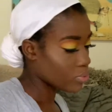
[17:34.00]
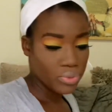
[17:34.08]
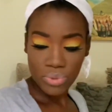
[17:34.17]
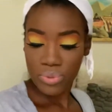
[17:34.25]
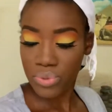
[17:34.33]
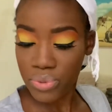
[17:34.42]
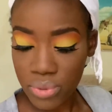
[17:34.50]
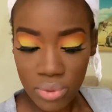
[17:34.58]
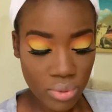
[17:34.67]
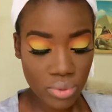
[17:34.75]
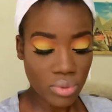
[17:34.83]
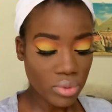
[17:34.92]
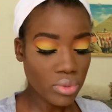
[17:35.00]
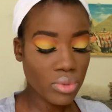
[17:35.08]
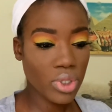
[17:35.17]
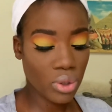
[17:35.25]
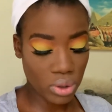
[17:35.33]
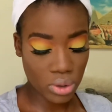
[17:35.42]
a 2-in-1, which is
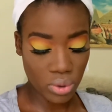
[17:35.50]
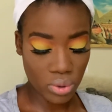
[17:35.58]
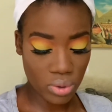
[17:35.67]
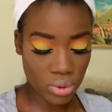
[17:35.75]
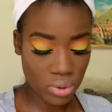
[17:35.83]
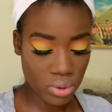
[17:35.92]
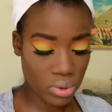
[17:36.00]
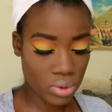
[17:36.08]
a bargain,